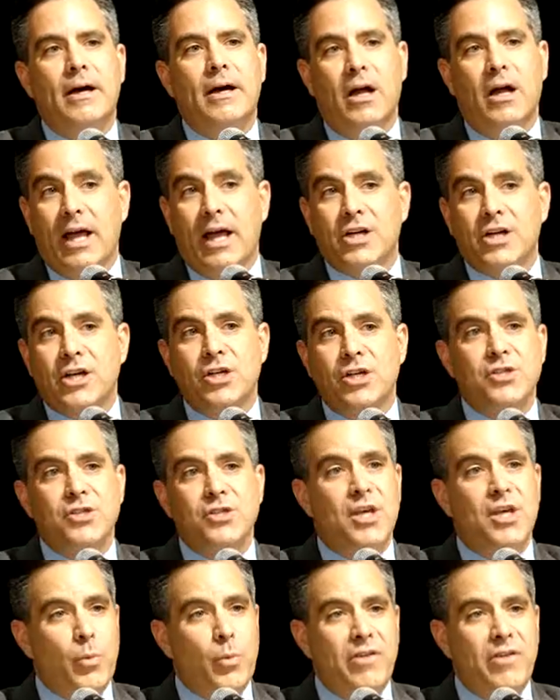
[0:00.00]

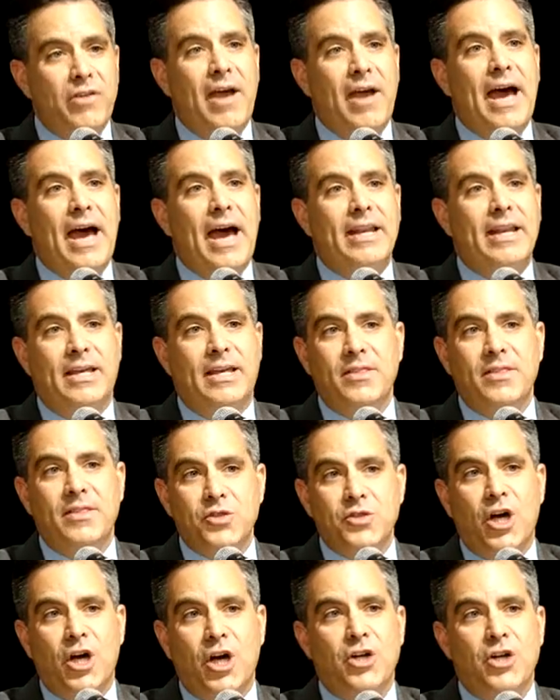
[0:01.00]
elections that we've had in
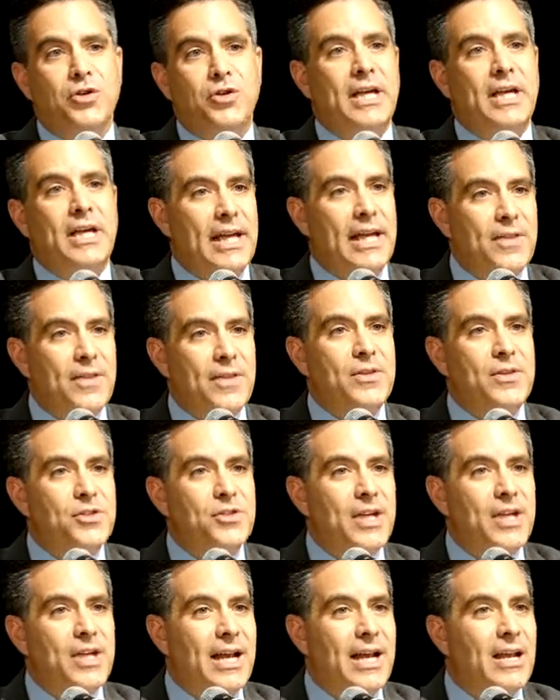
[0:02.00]
this country and in this
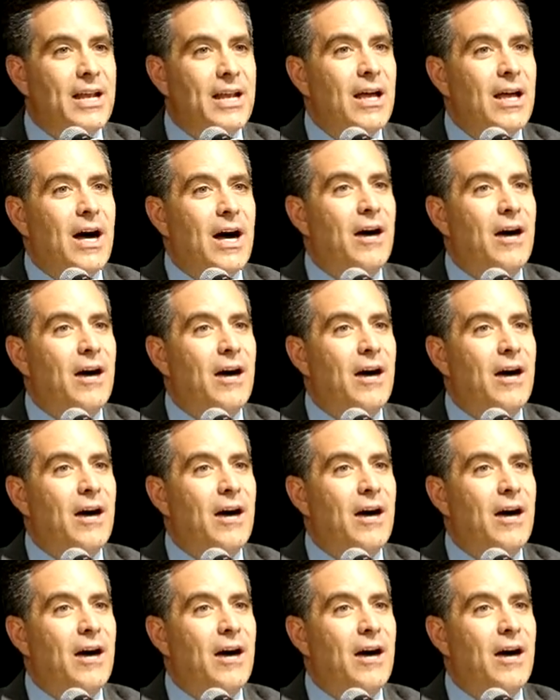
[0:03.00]
state